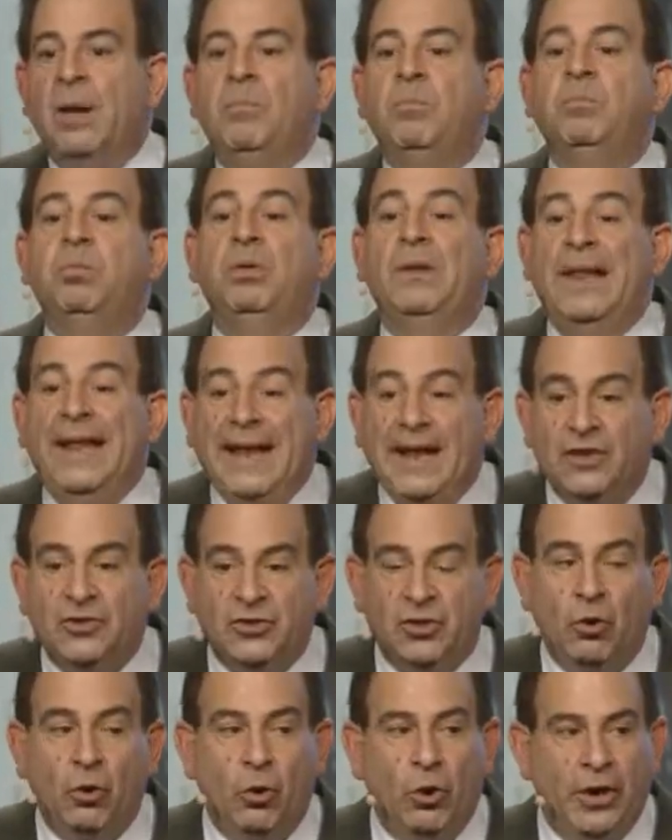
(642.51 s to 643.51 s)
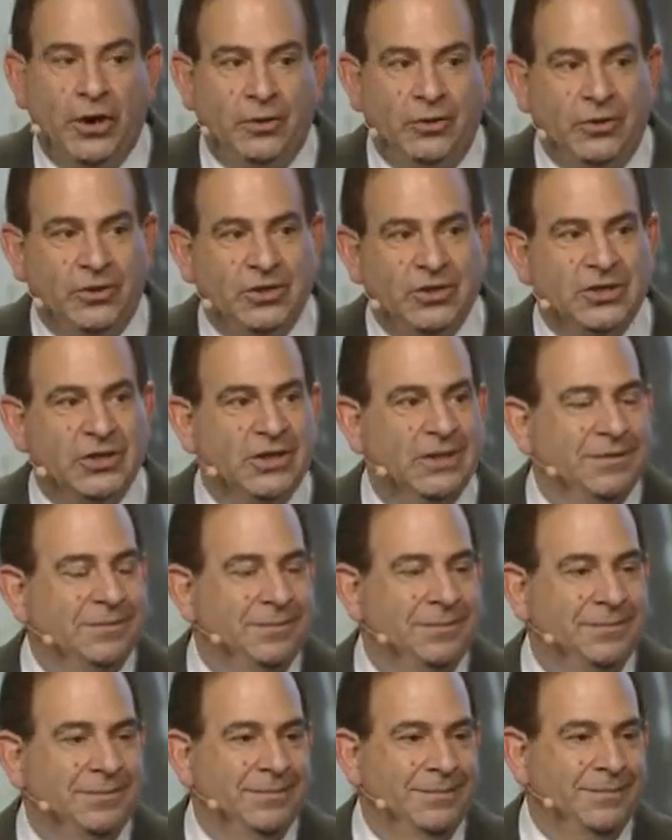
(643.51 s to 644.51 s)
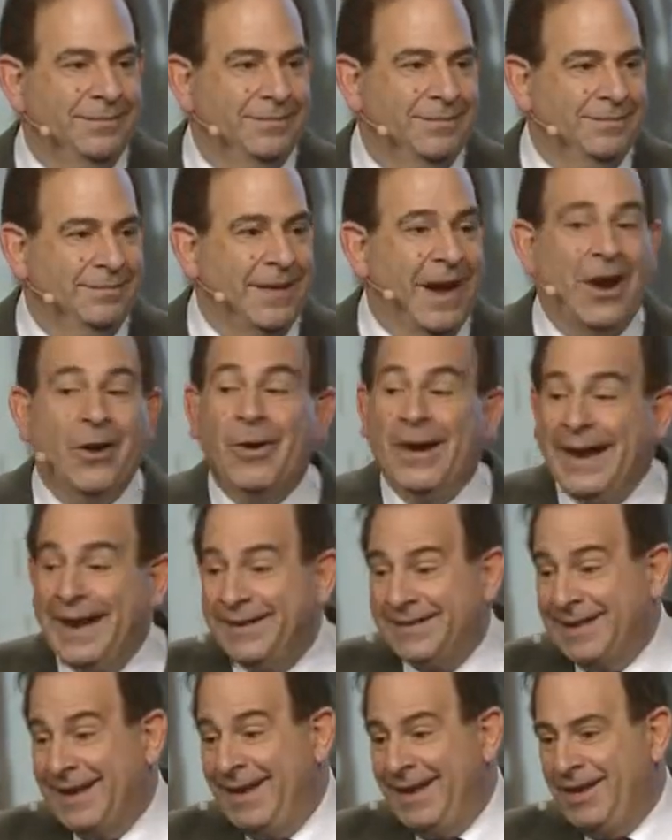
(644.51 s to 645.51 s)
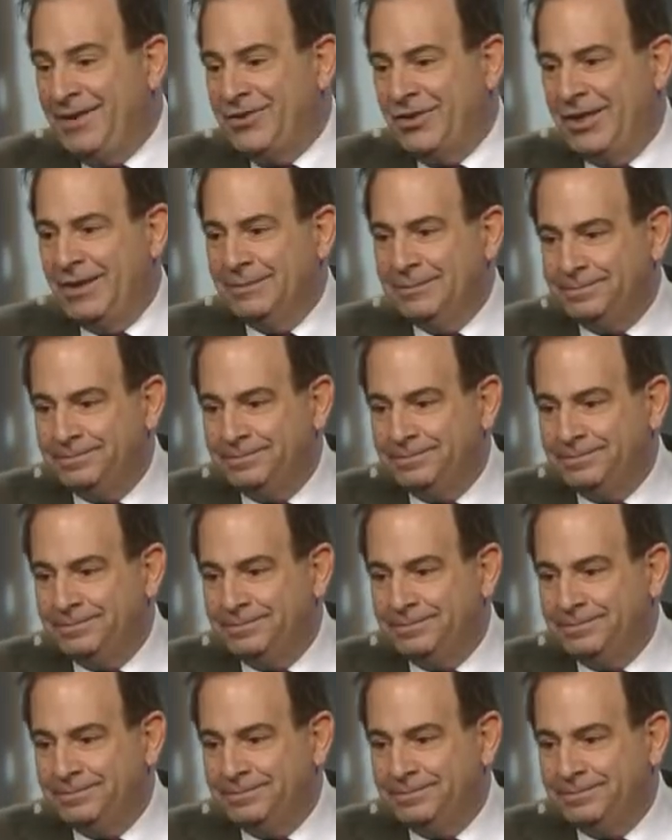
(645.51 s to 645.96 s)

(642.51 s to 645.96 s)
Plant oils are anti-aging.